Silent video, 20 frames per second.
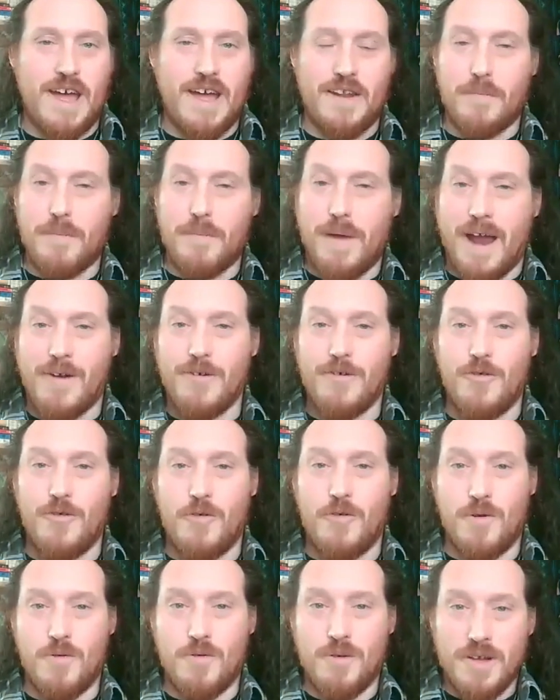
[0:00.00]
and the
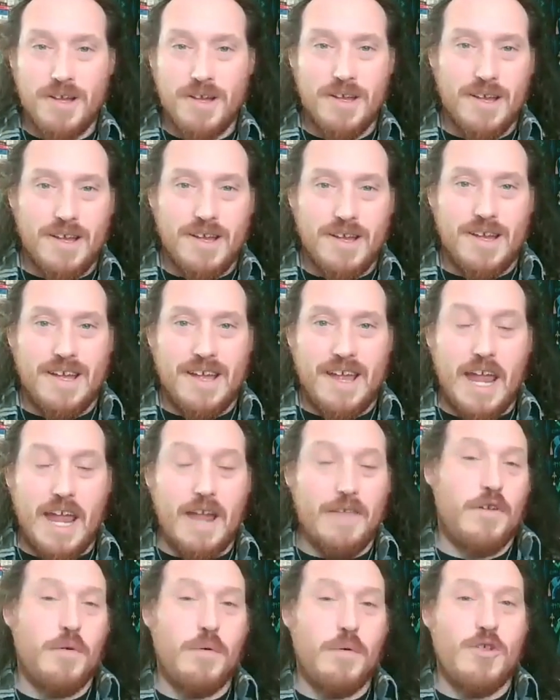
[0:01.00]
paranormal,
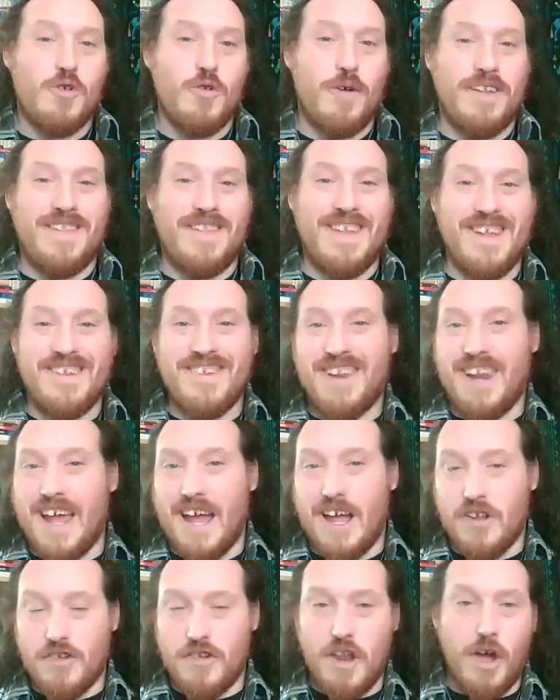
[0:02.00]
if you enjoyed this,
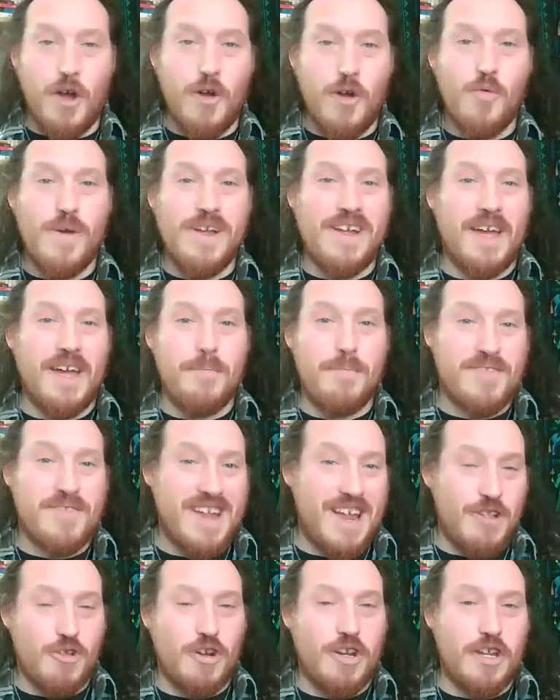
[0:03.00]
let us know. We can
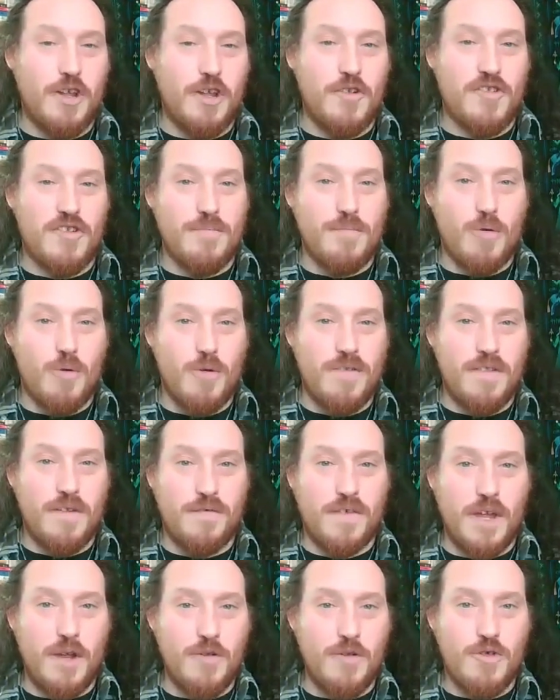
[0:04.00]
potentially do some more in the
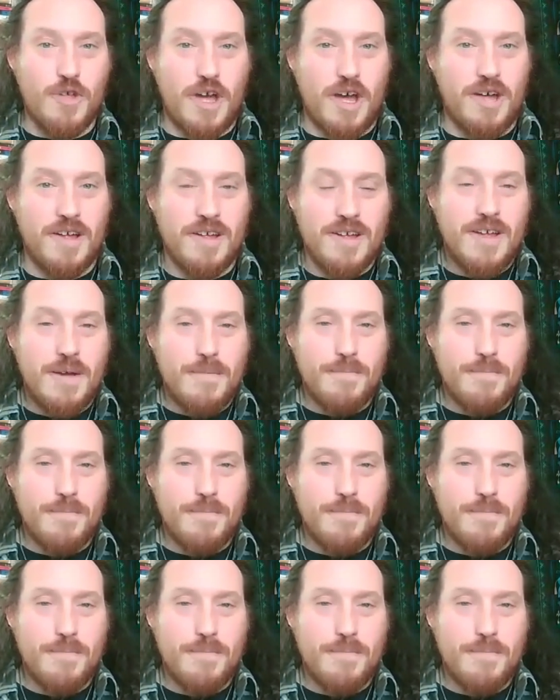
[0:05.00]
future.